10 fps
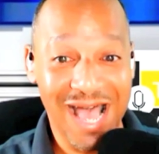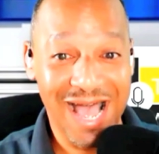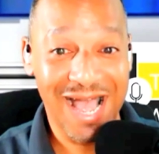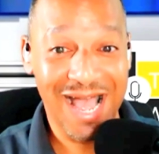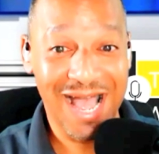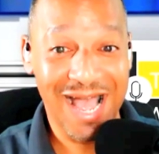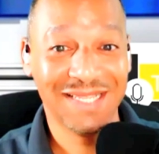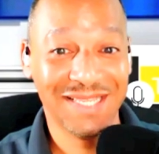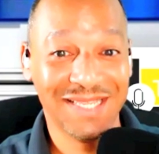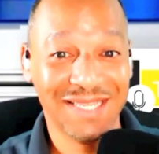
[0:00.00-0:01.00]
I gotta,
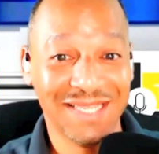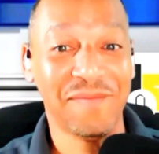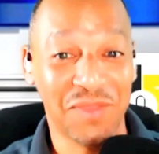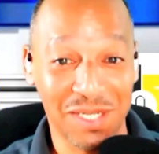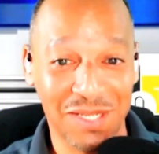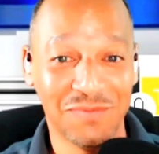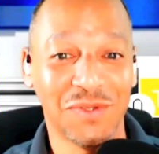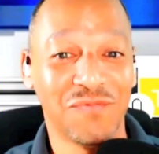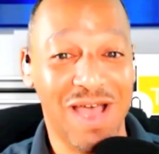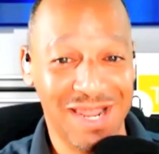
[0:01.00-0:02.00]
you know, I have to live
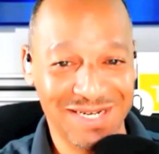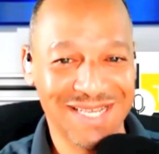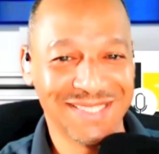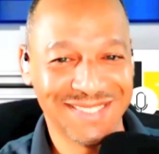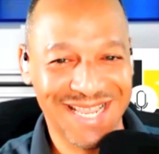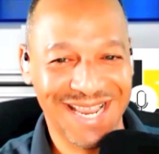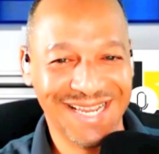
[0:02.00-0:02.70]
to fight another day.